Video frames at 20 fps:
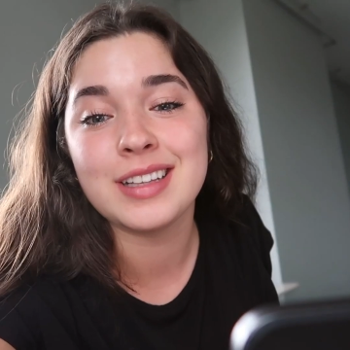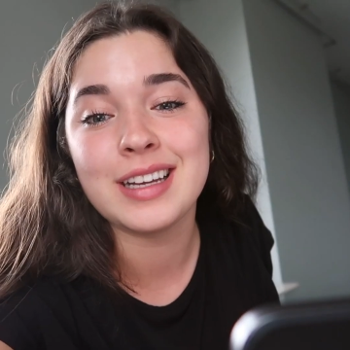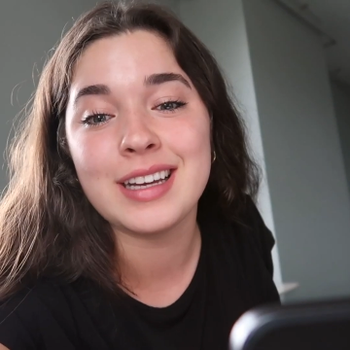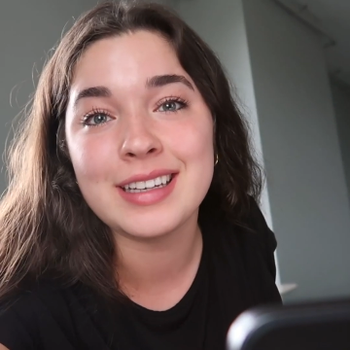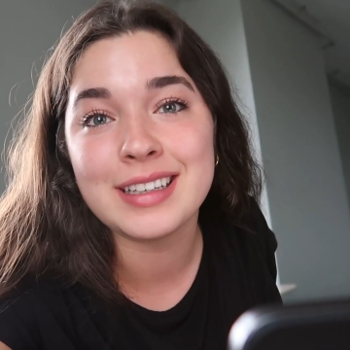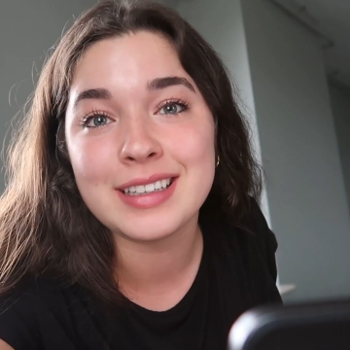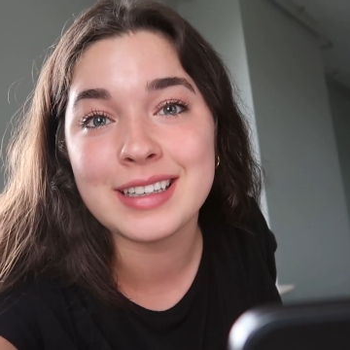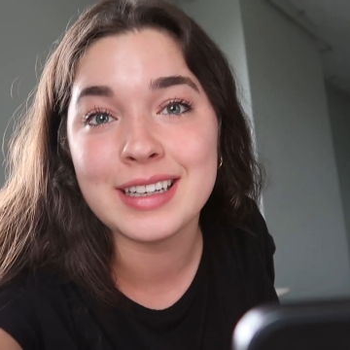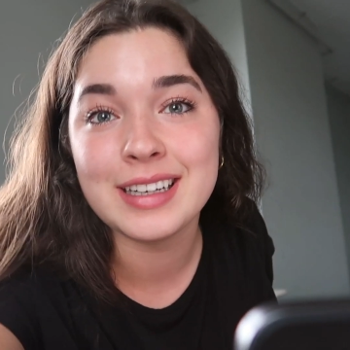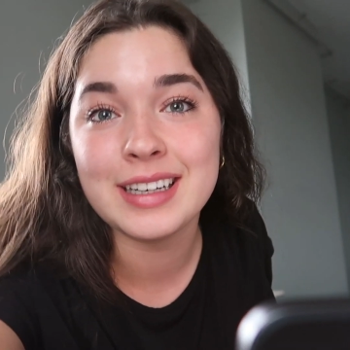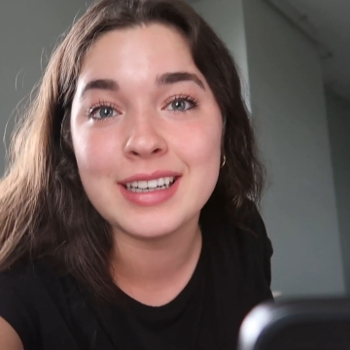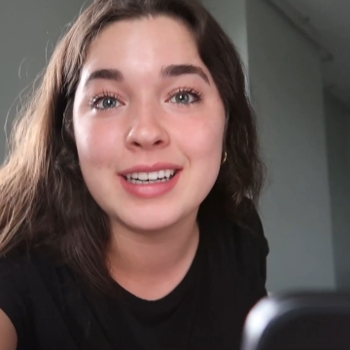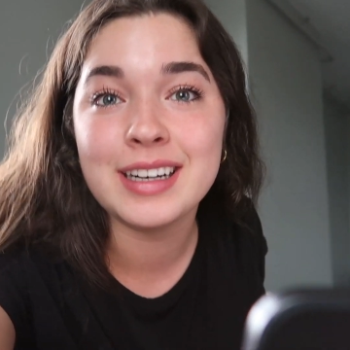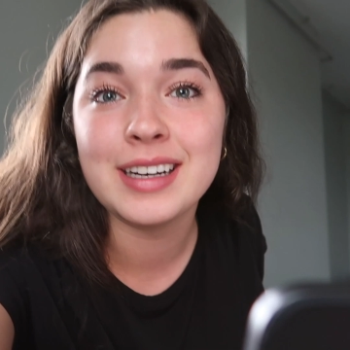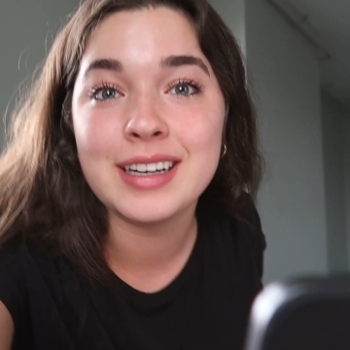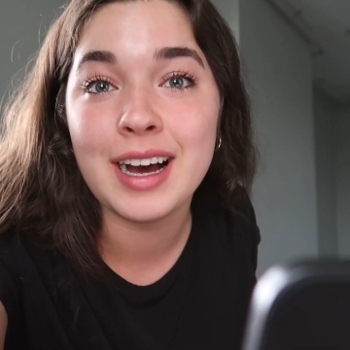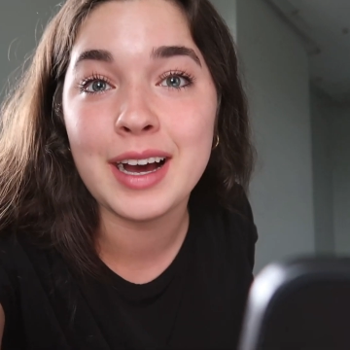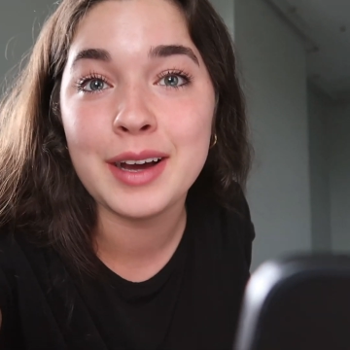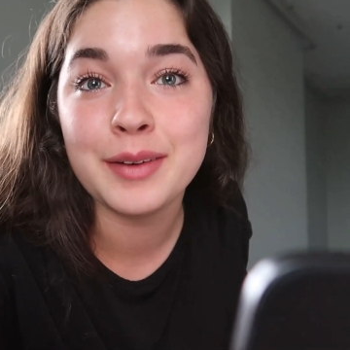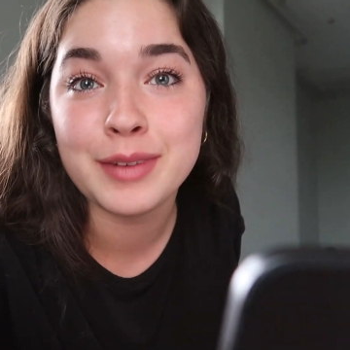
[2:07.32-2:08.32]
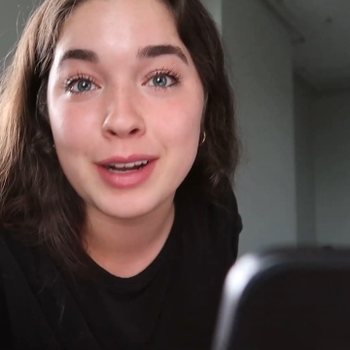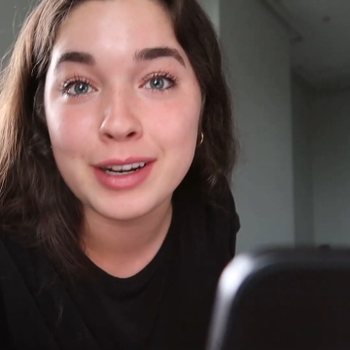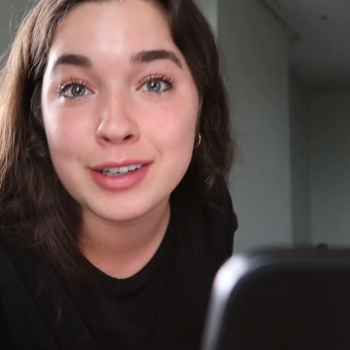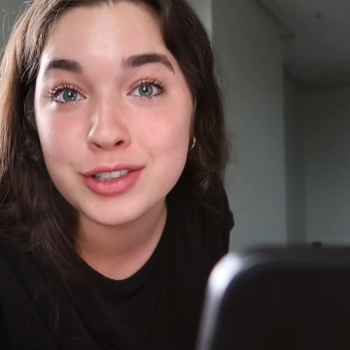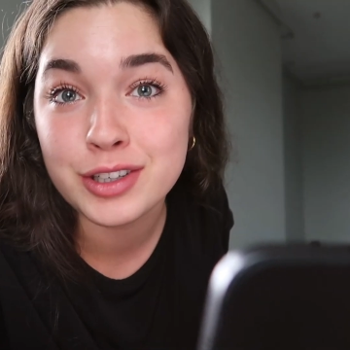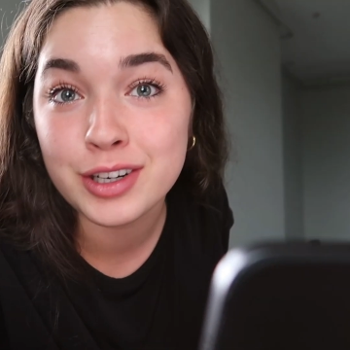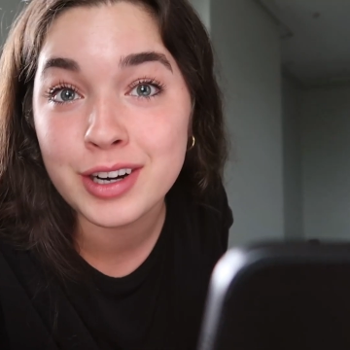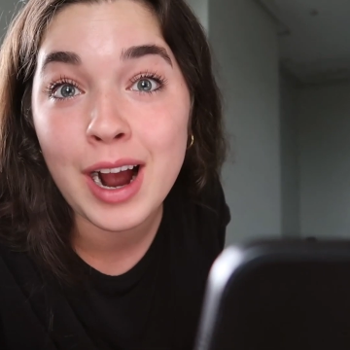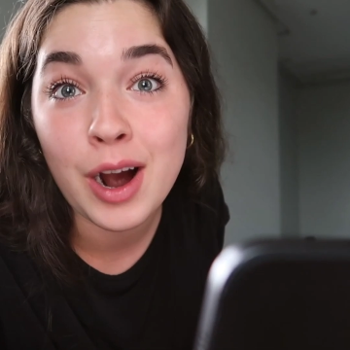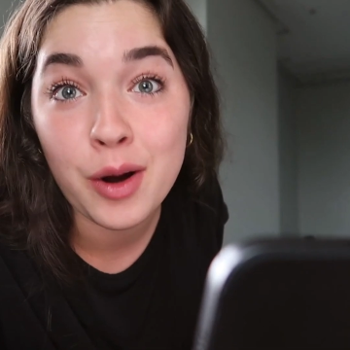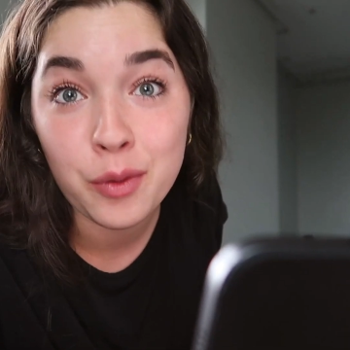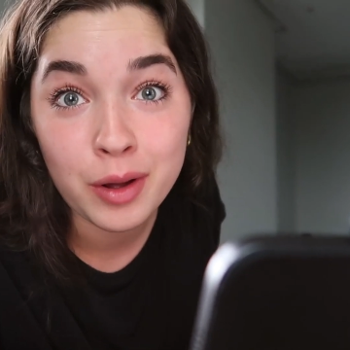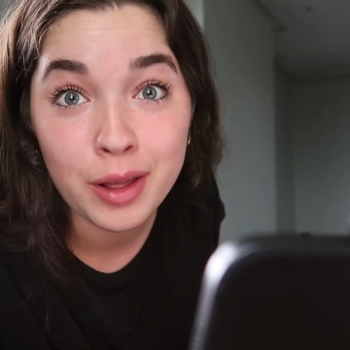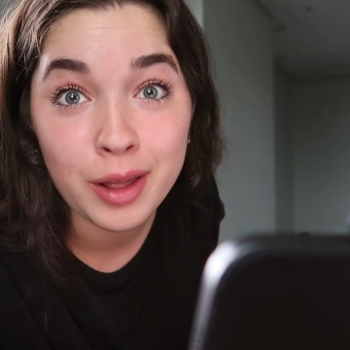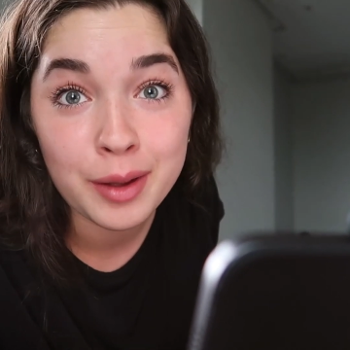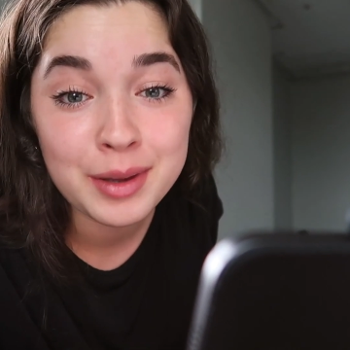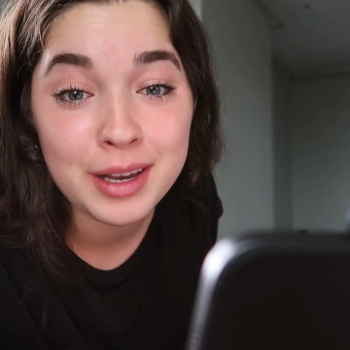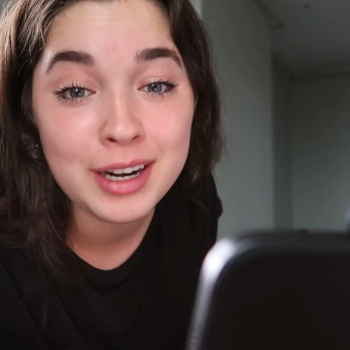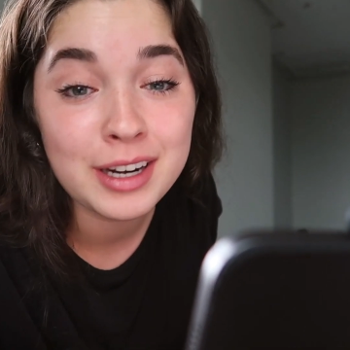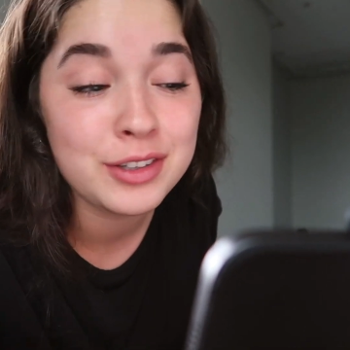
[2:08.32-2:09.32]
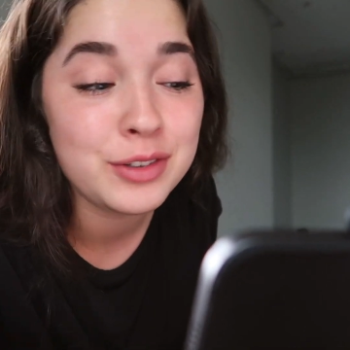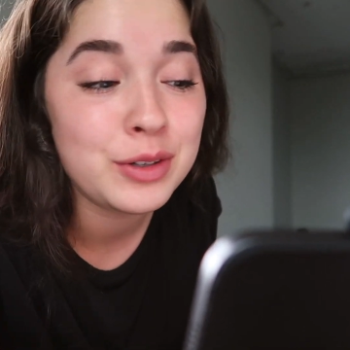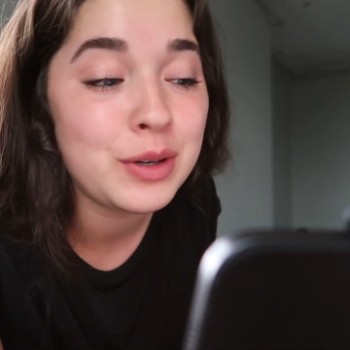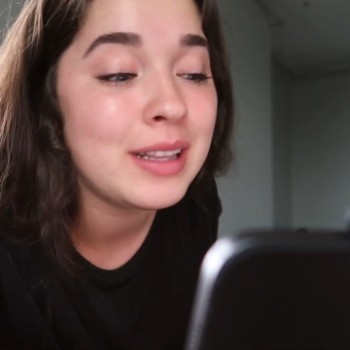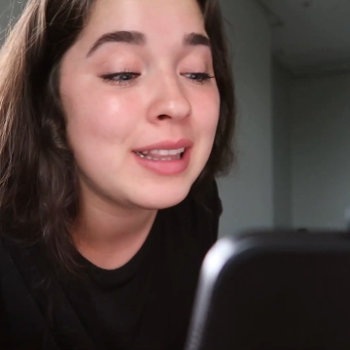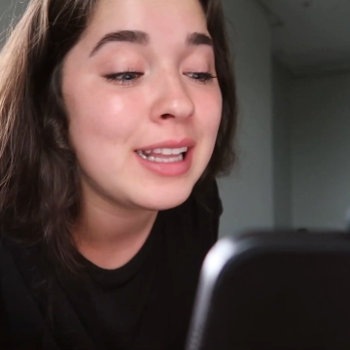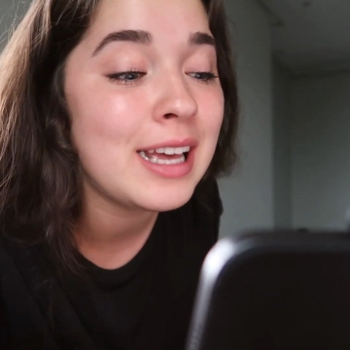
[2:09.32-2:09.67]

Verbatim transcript: like uh, I'm not sure how well I'm gonna do on